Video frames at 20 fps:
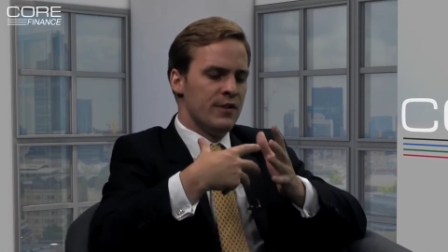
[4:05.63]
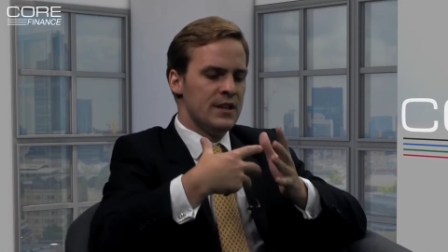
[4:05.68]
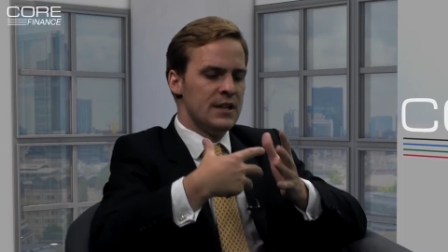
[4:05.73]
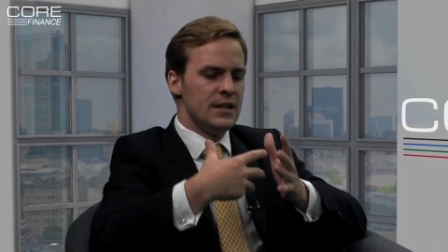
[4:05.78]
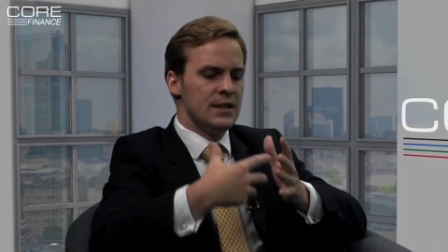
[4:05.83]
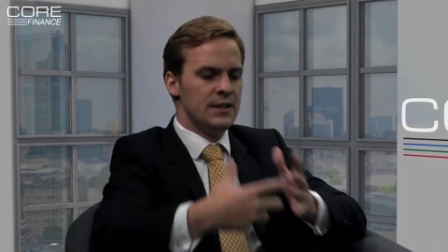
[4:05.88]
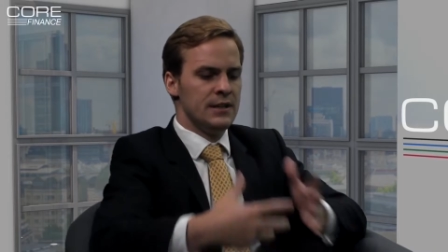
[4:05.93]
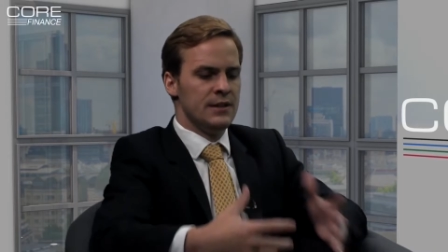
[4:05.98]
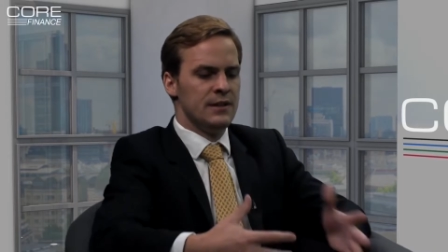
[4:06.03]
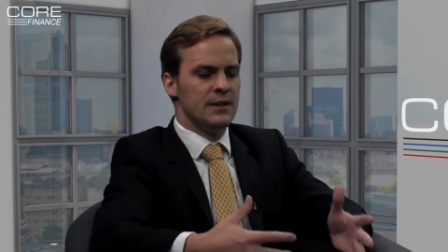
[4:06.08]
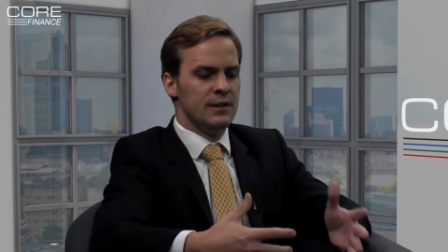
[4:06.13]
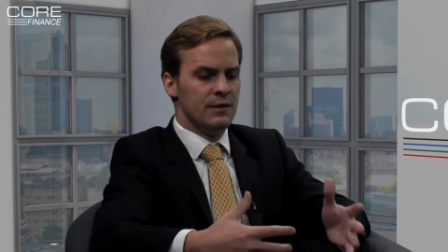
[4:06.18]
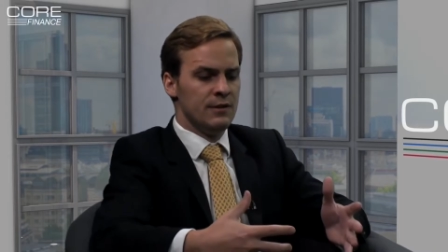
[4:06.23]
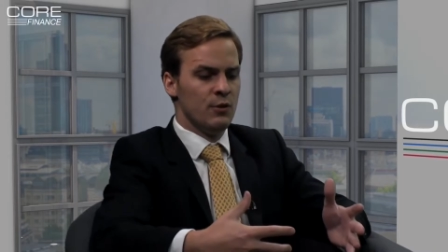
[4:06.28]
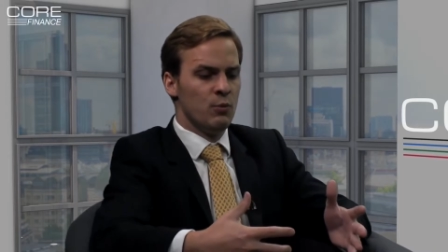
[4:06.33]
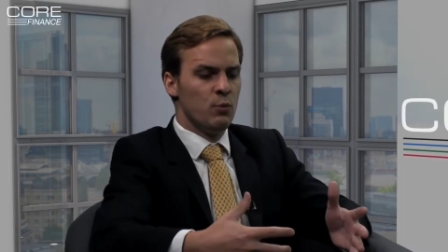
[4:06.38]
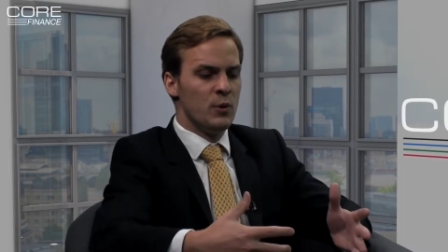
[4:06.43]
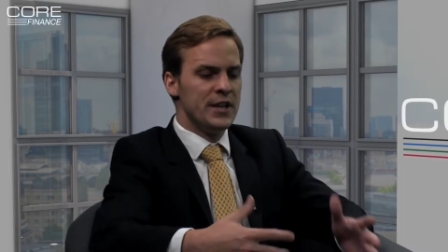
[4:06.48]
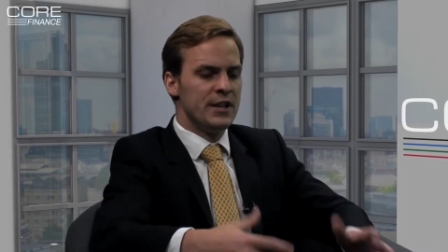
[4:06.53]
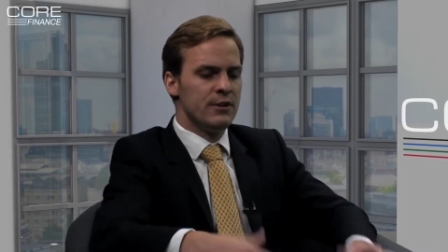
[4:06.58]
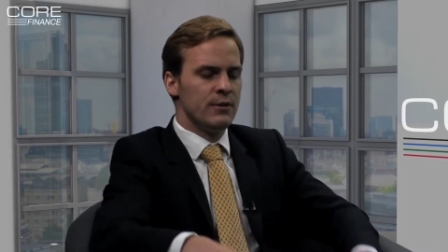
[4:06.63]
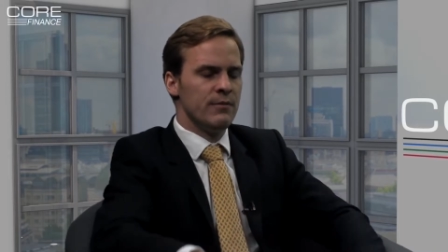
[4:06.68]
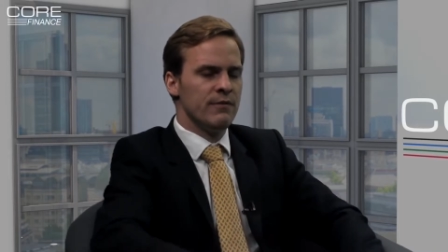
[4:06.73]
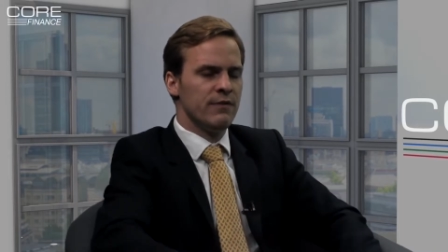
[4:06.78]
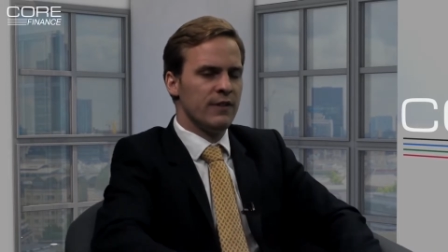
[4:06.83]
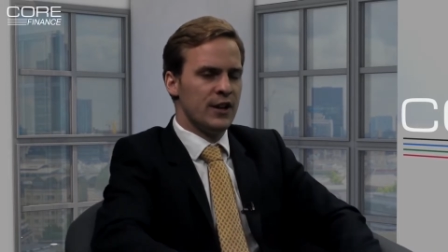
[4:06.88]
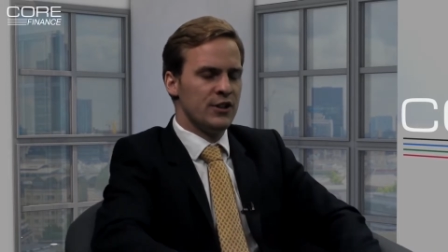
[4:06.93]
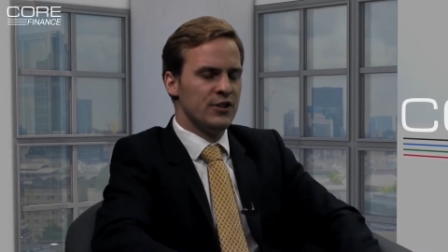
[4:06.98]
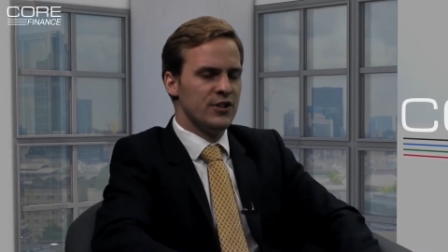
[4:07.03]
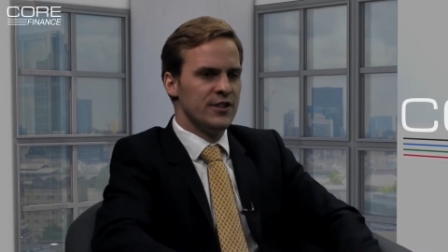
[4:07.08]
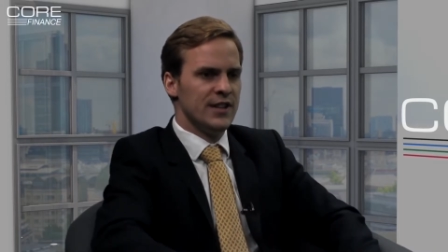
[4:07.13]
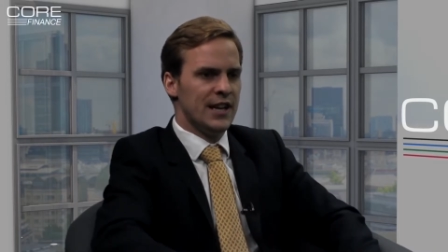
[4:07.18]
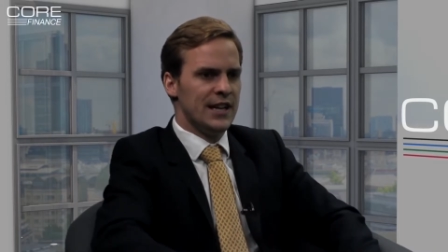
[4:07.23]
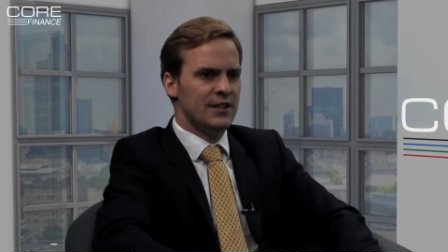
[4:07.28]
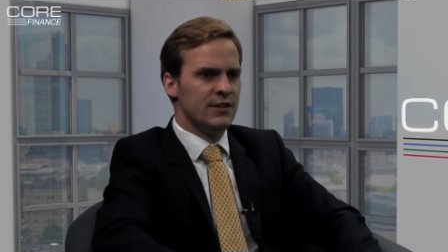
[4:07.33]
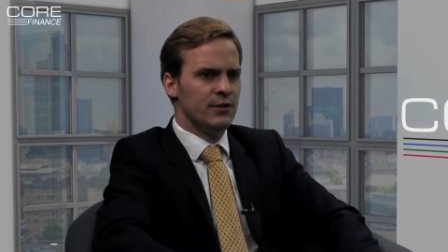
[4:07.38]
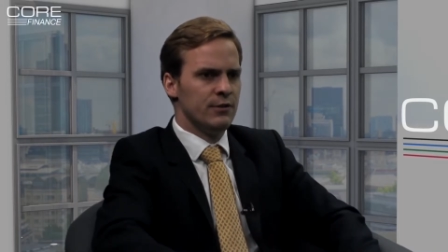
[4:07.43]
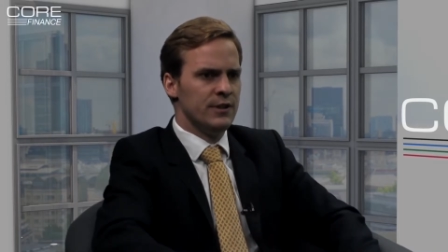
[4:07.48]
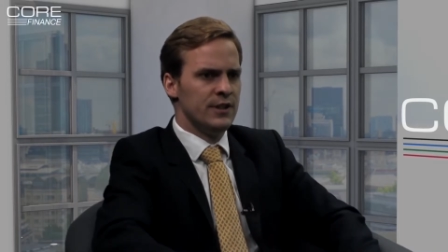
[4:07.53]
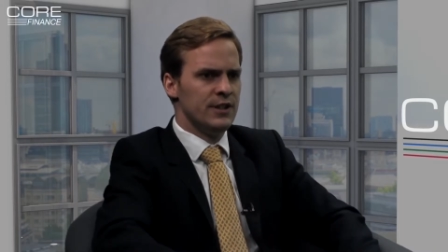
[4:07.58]
the weaker inflation
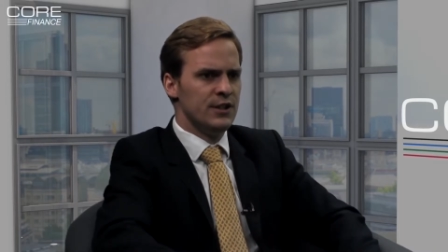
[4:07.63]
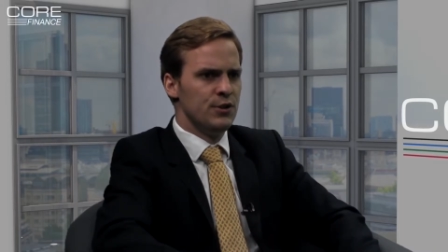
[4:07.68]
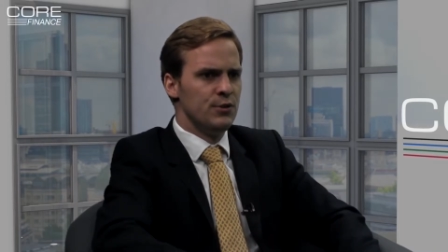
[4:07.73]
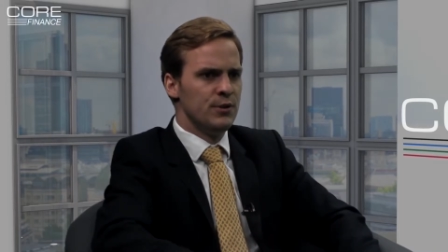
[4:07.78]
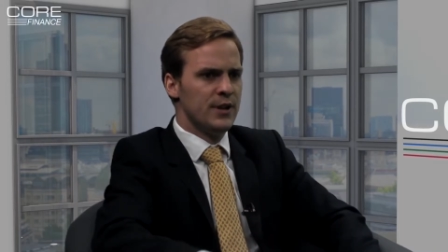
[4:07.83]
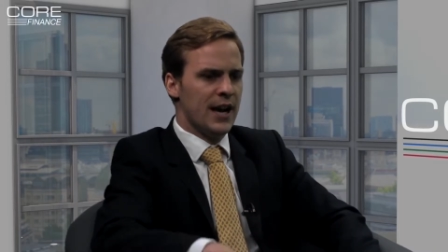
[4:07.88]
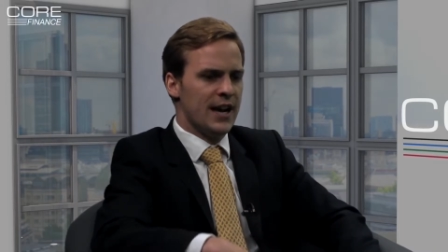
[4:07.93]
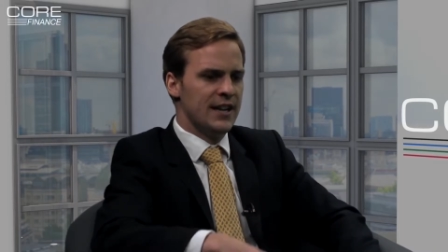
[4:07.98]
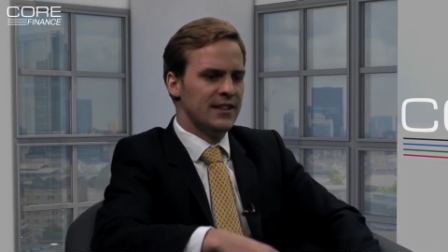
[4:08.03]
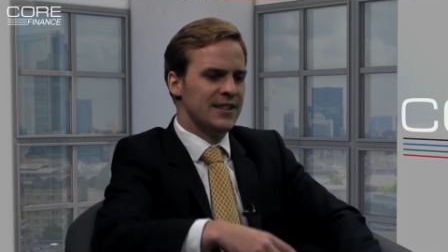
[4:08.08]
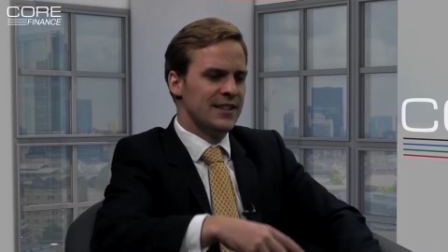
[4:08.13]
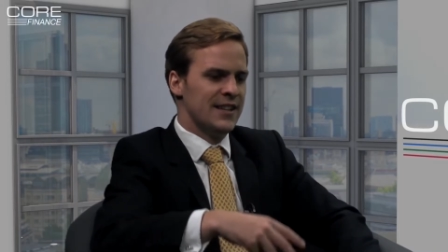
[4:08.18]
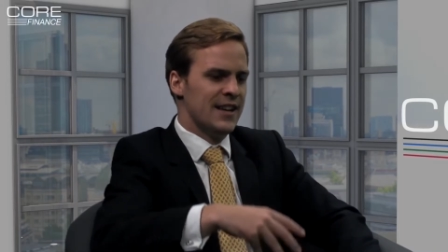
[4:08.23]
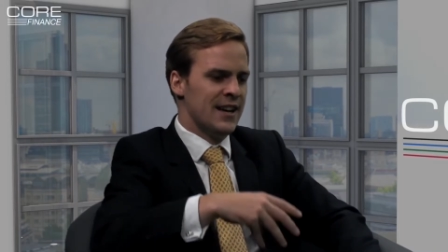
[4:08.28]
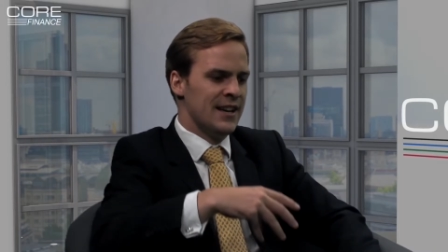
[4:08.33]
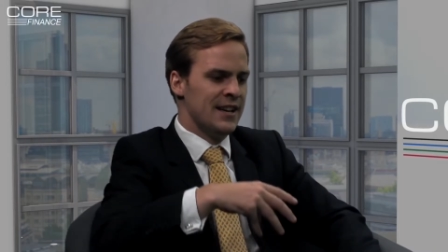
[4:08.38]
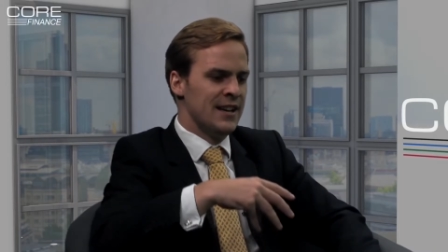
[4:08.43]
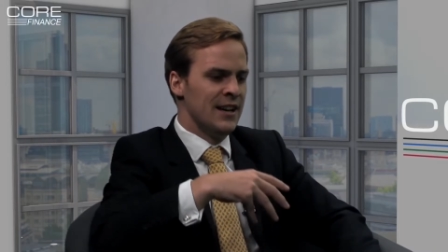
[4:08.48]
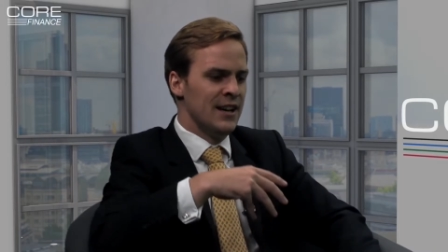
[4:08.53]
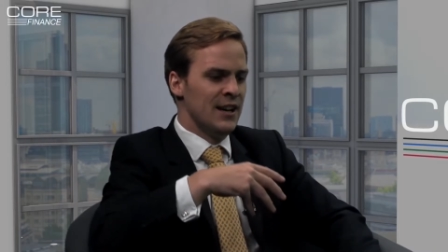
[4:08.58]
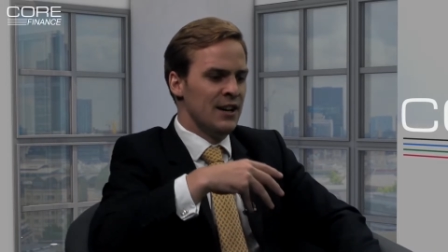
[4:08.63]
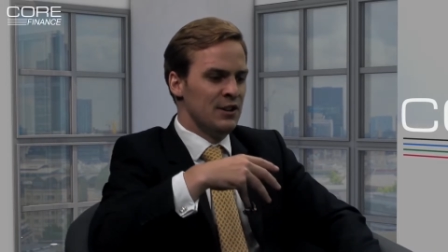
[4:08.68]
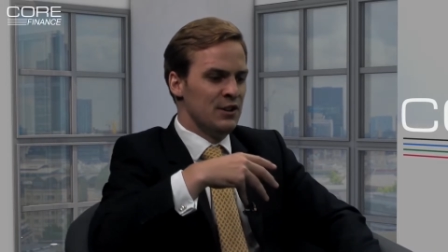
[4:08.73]
data in the UK today,